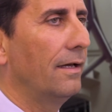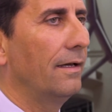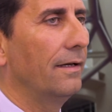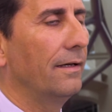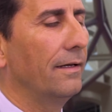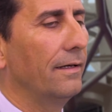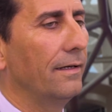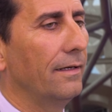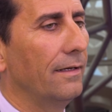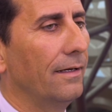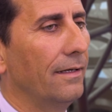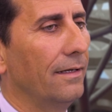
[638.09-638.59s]

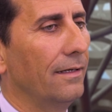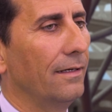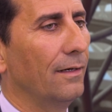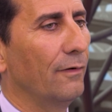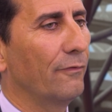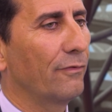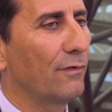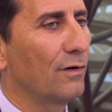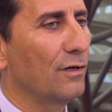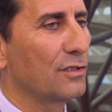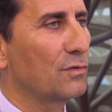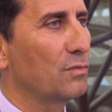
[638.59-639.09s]

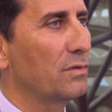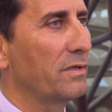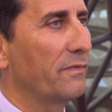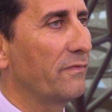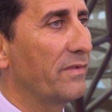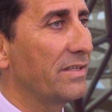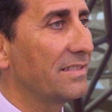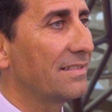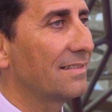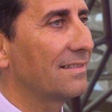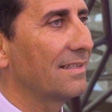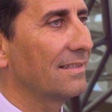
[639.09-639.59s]
Of course, we
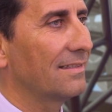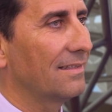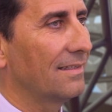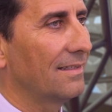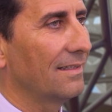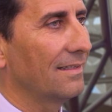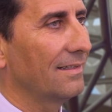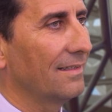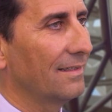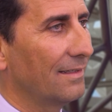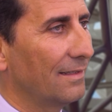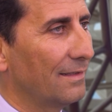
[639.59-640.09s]
visited
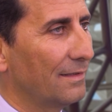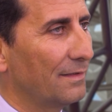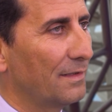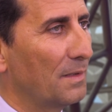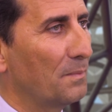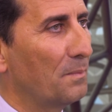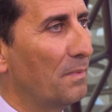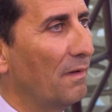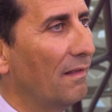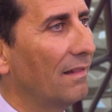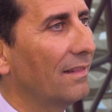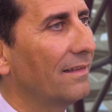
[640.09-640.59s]

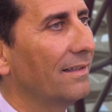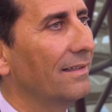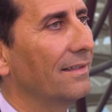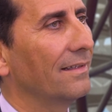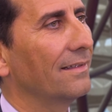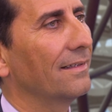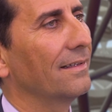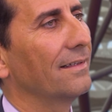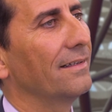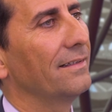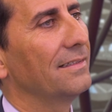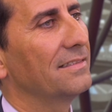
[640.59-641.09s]
the
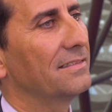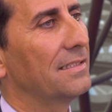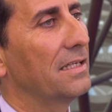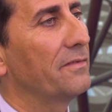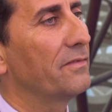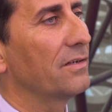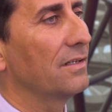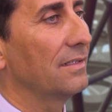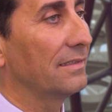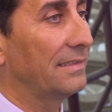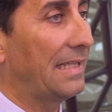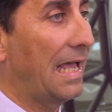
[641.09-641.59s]
building
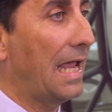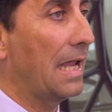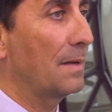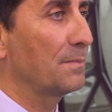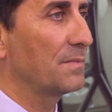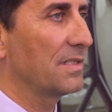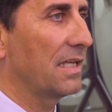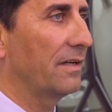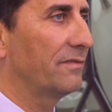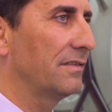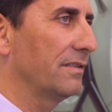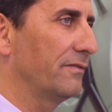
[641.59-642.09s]
several
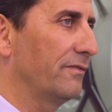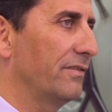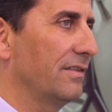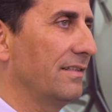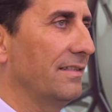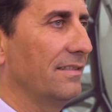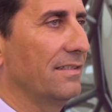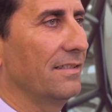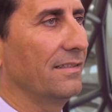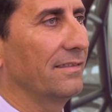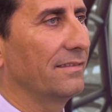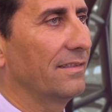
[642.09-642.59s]
times after
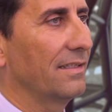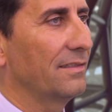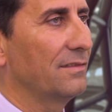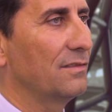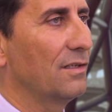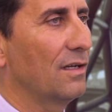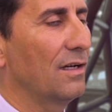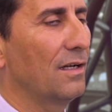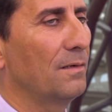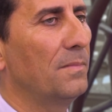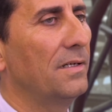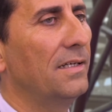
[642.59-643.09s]
finishing the
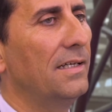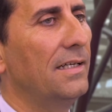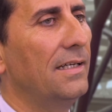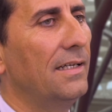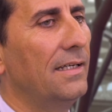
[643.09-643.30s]
job,